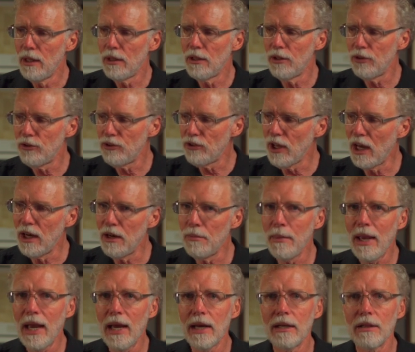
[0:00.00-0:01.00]
The Son of
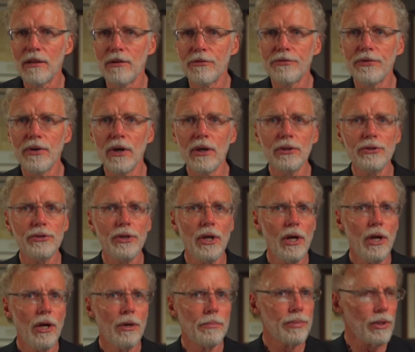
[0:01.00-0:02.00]
Man in the first,
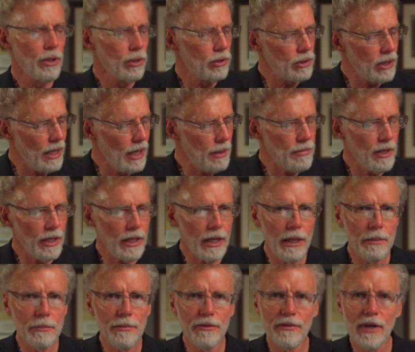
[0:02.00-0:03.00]
proclaim the
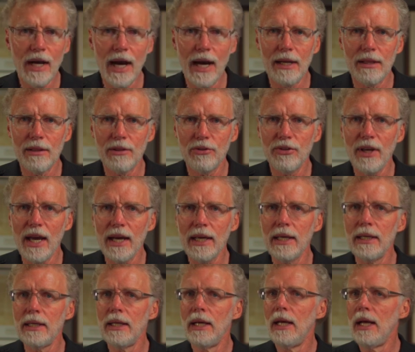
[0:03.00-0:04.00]
kingdom of God in the
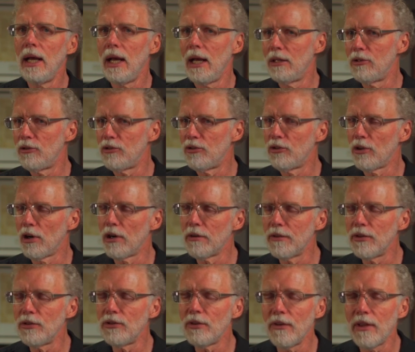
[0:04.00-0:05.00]
second, and
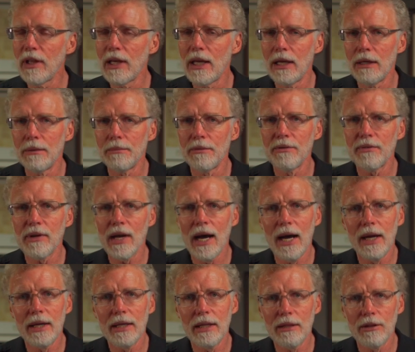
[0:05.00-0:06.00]
service of the kingdom of
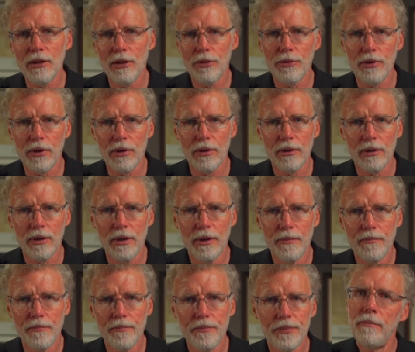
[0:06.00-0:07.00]
God in the third.
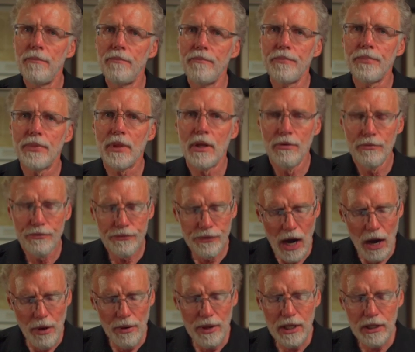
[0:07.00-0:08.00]

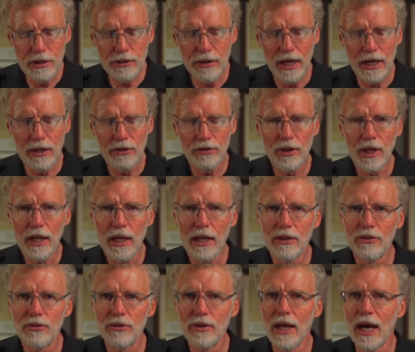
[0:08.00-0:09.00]
Following Christ
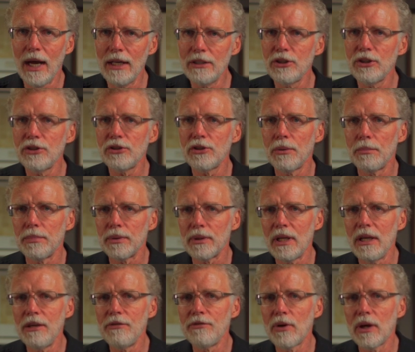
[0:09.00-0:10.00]
is not just a
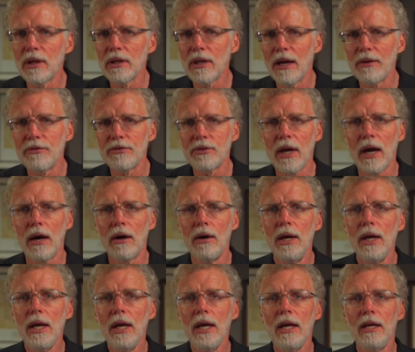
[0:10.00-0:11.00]
belief or a lifestyle.
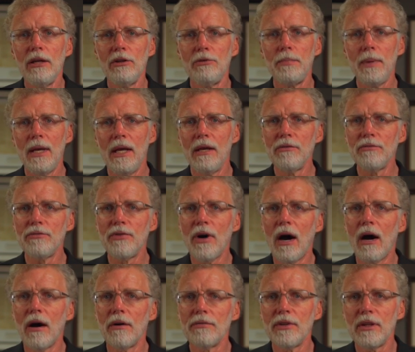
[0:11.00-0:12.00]
It is being
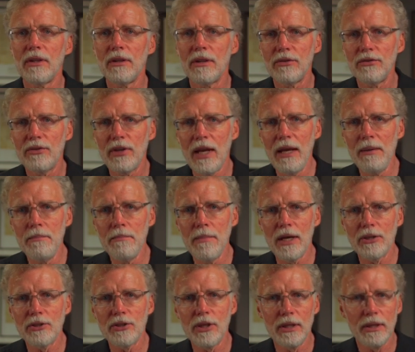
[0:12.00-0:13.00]
involved in the same
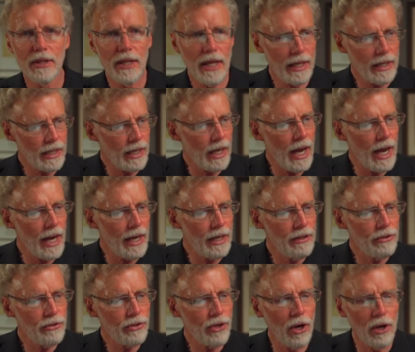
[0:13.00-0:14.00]
mission that God
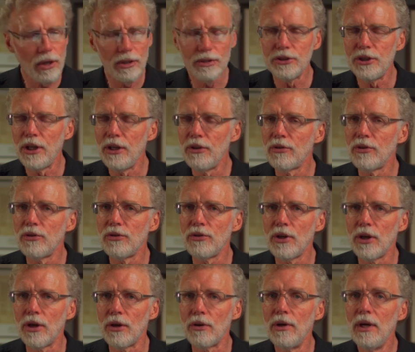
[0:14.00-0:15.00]
has called Jesus
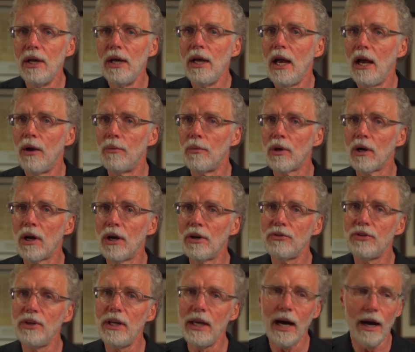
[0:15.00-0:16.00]
to. And we're going to
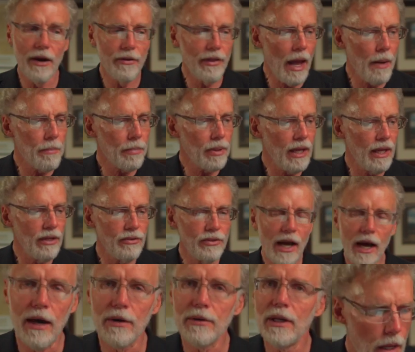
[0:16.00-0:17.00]
see how that plays
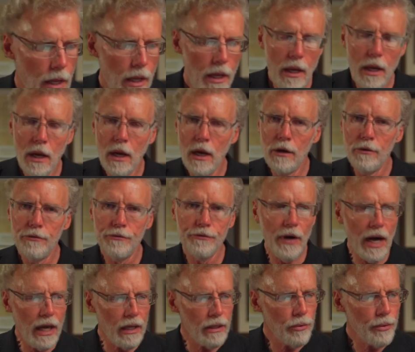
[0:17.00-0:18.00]
out.
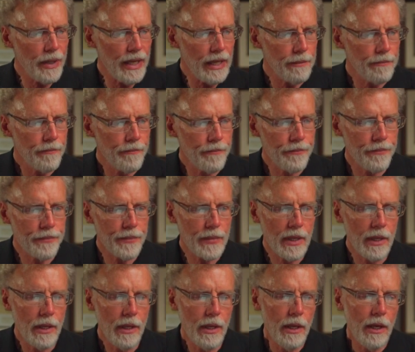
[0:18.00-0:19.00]
Following.
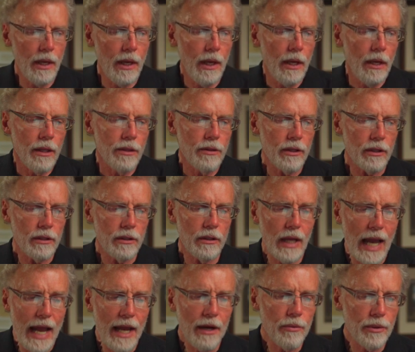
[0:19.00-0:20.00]
The
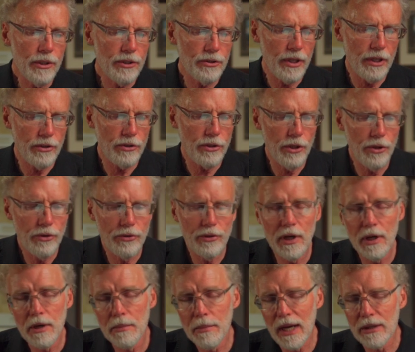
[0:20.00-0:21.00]
language that's used
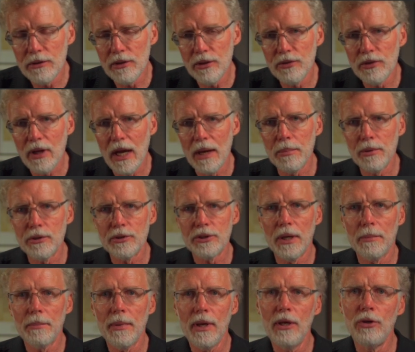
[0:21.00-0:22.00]
here about
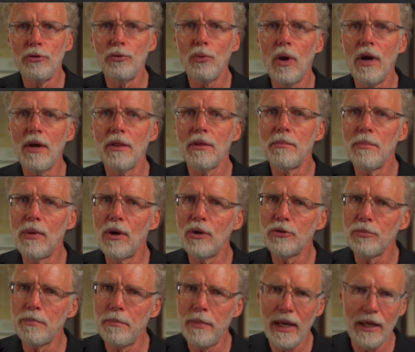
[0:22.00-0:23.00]
discipleship is one of the
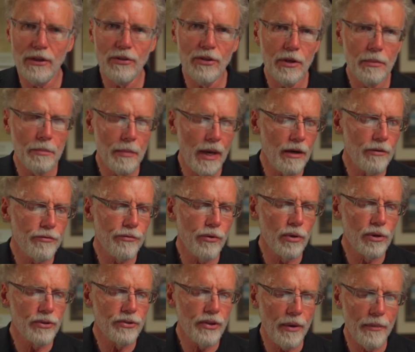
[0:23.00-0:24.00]
most basic
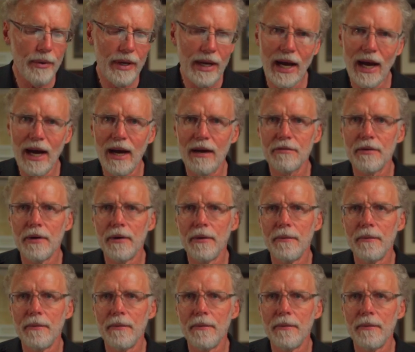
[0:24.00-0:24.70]
metaphors that we have.